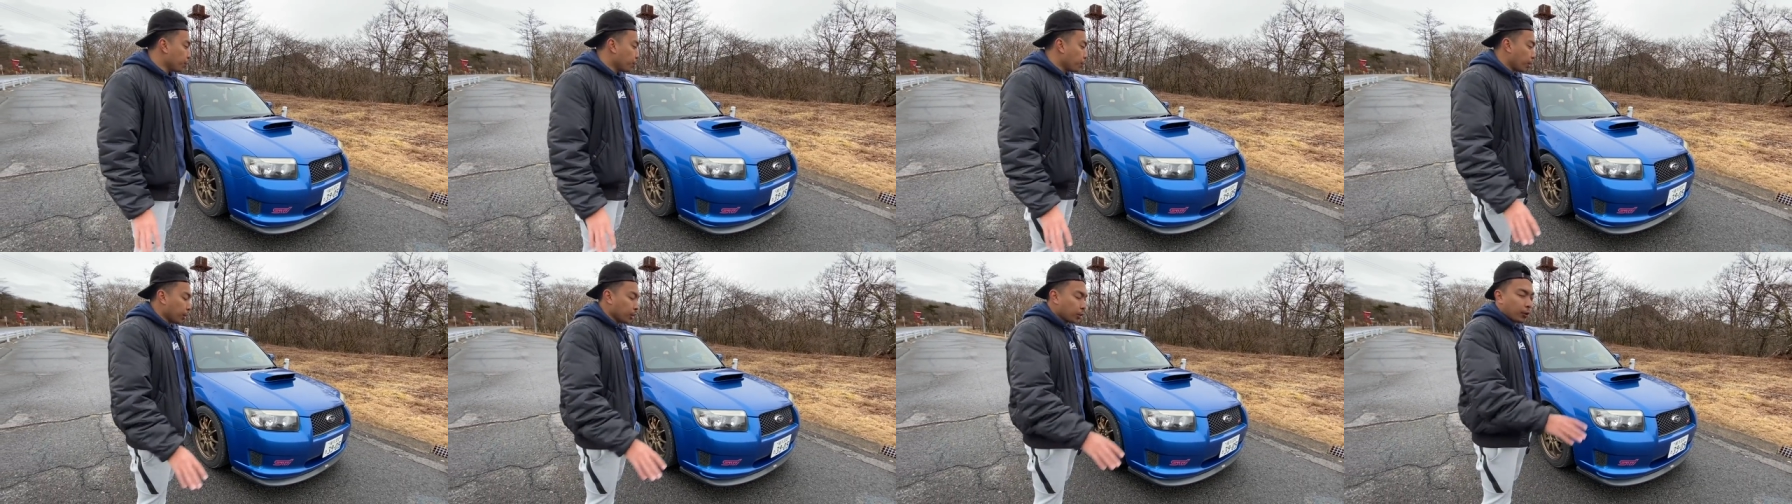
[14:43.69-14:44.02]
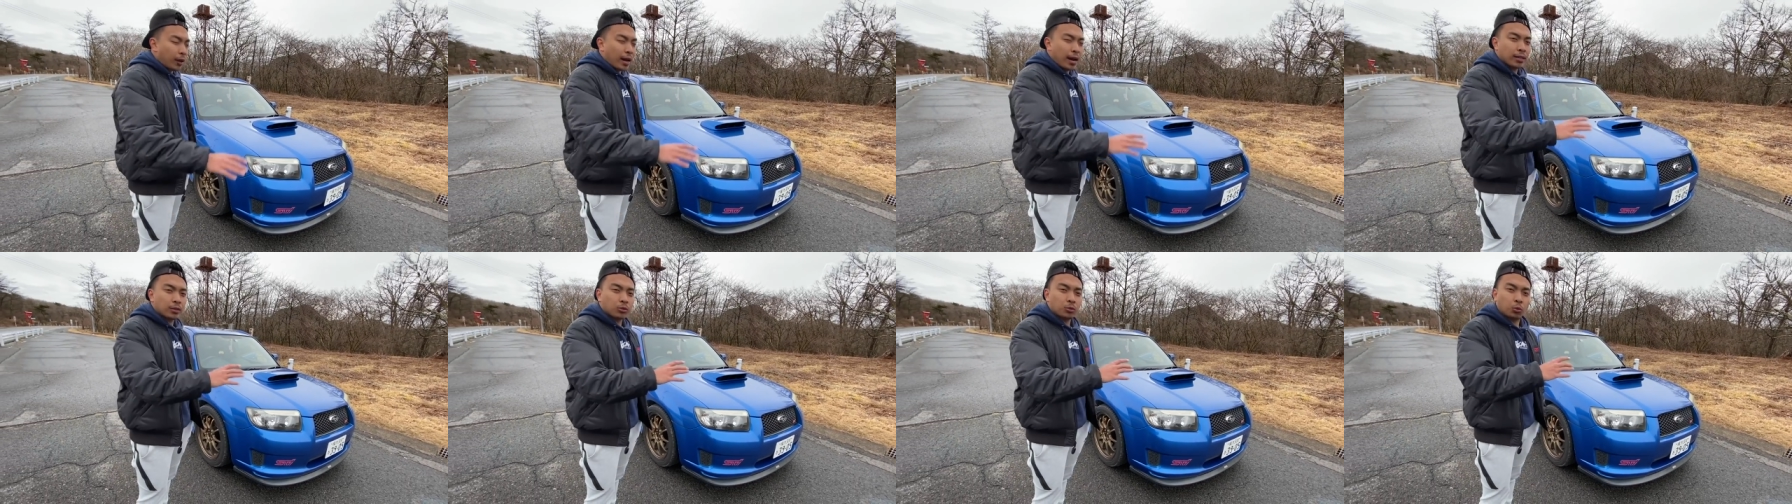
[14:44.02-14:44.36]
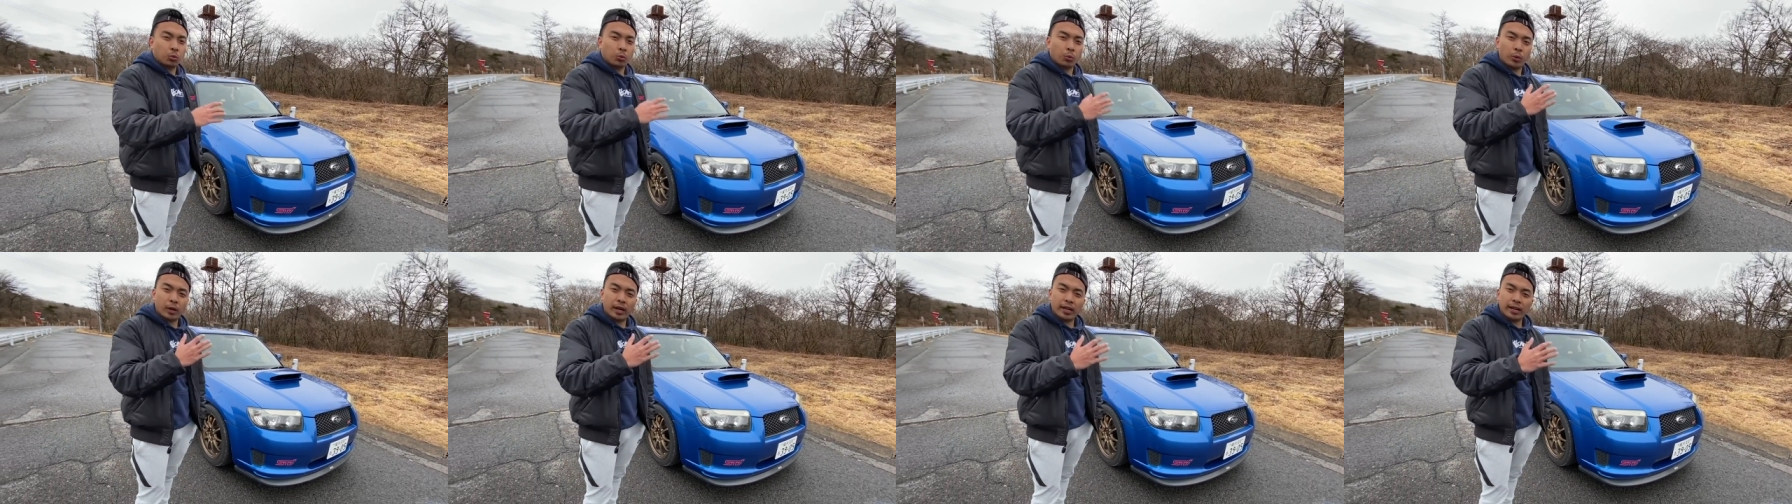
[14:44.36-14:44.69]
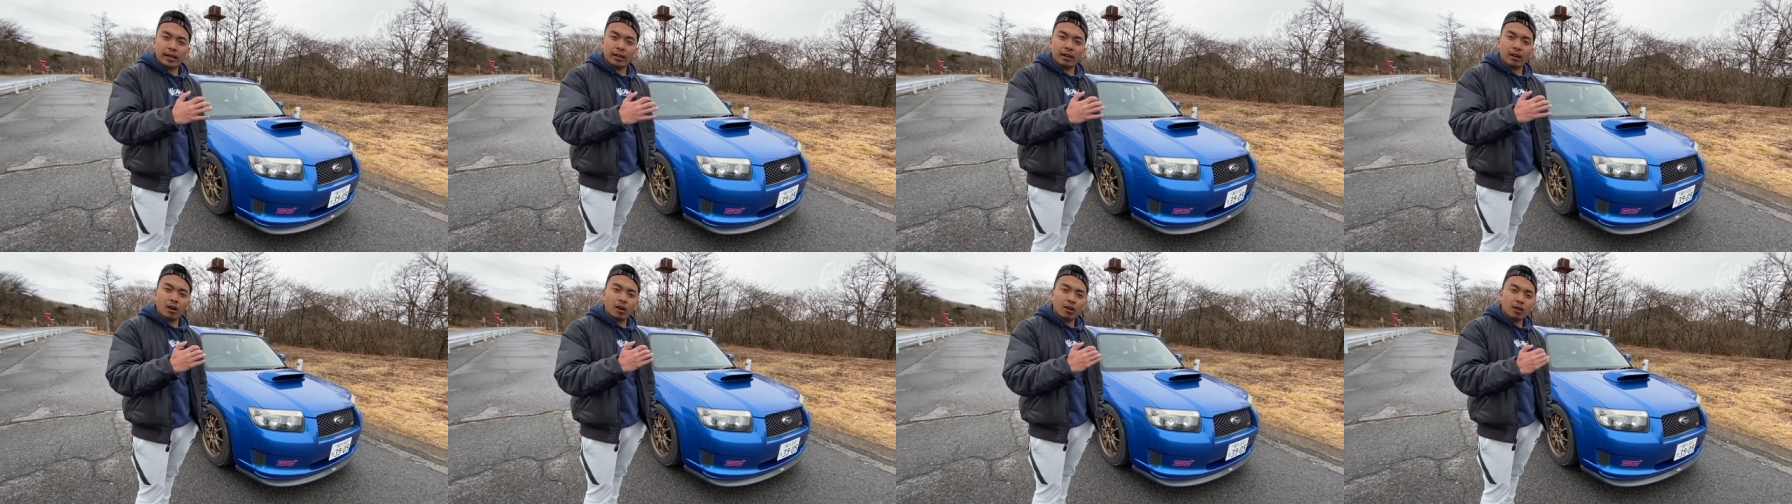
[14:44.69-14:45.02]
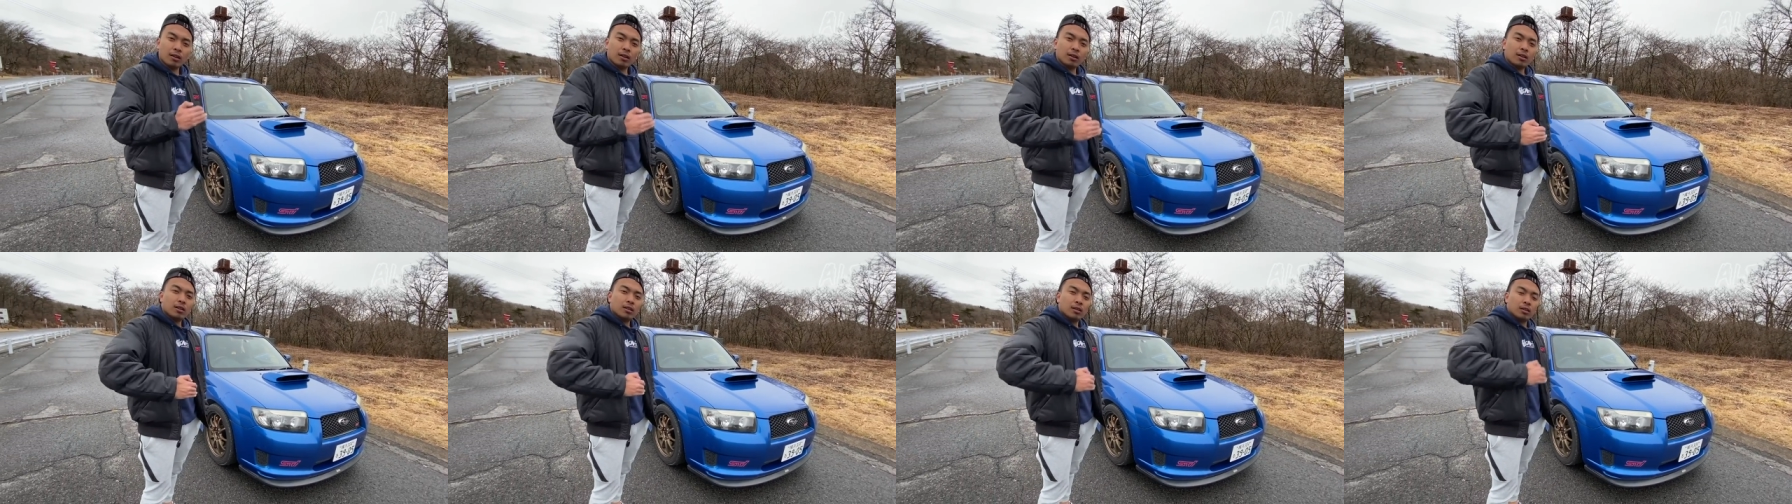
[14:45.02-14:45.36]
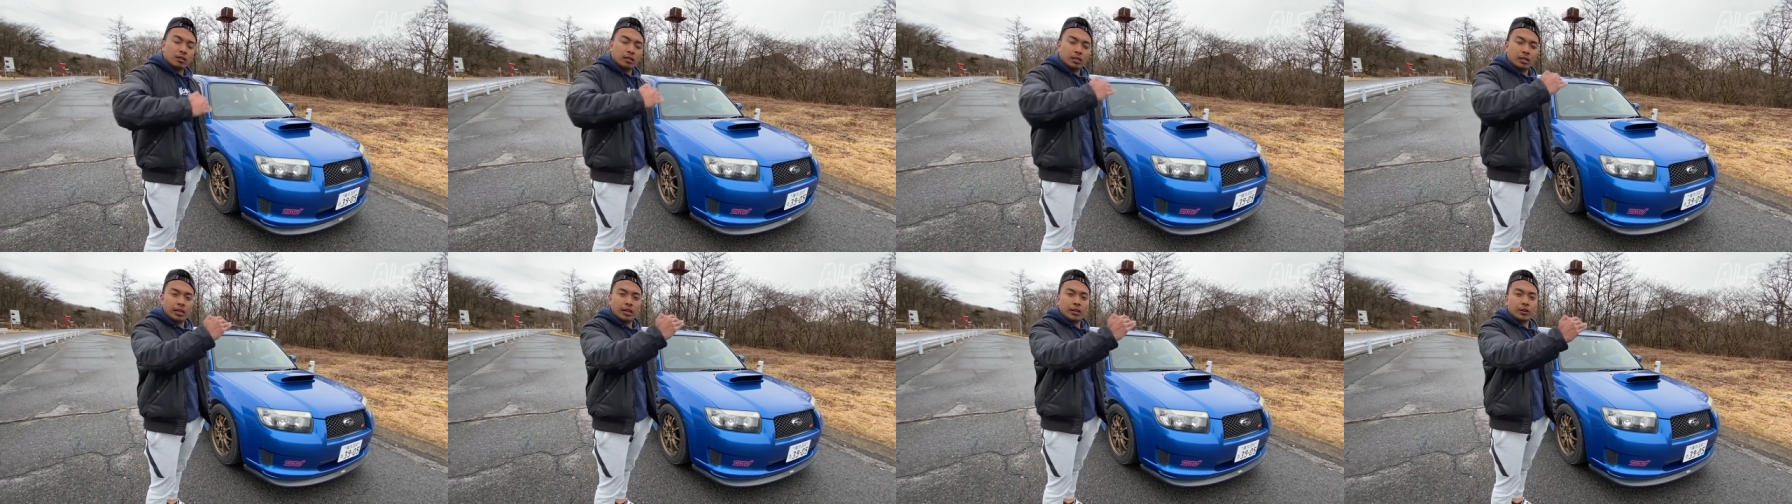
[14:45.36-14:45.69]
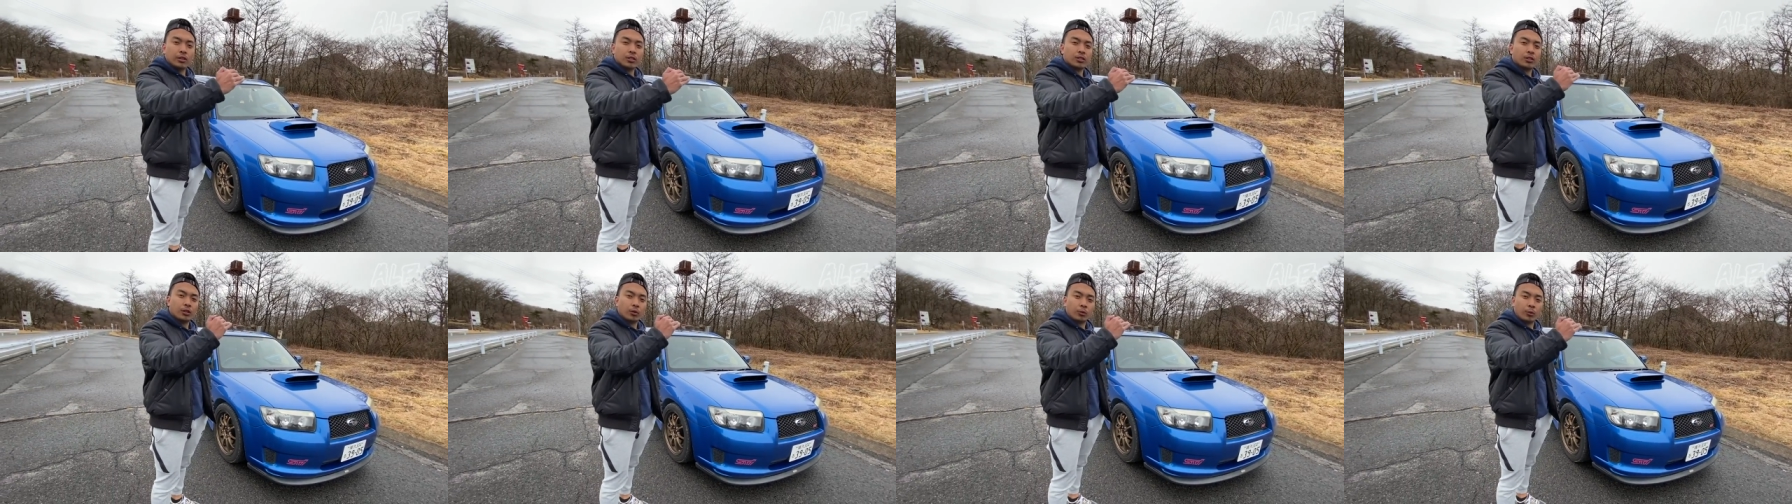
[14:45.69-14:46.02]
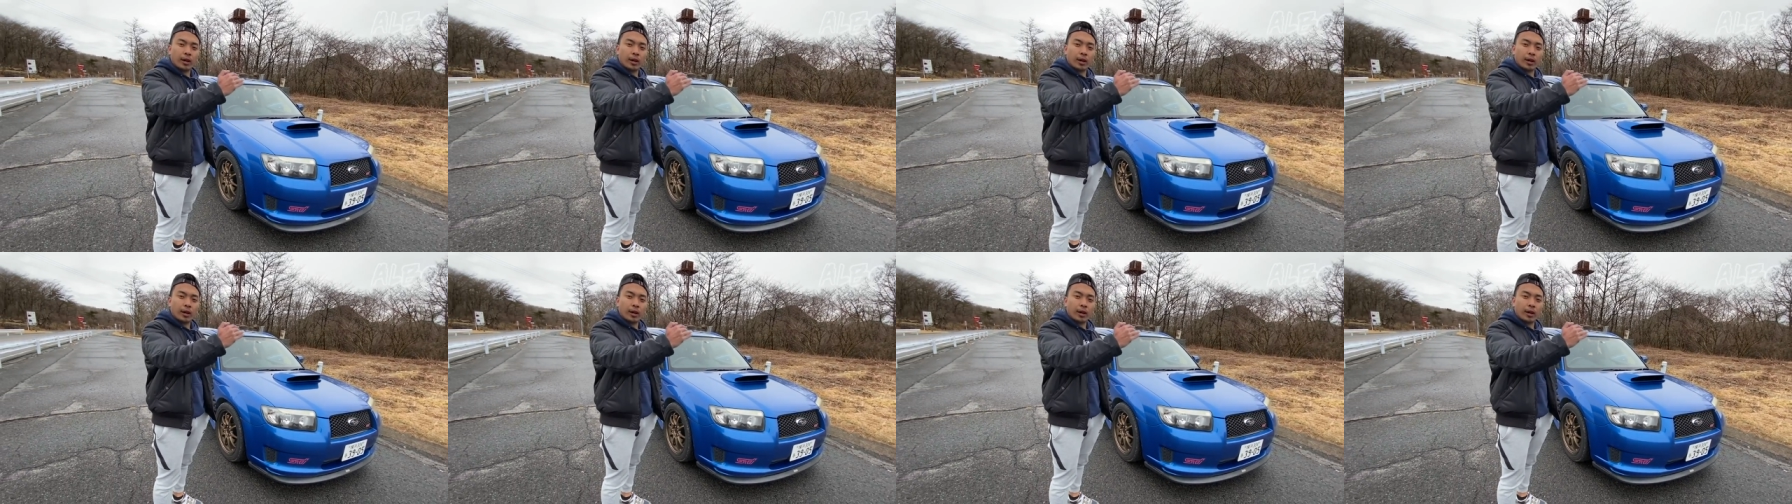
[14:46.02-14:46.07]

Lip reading: but you had to bring it near to the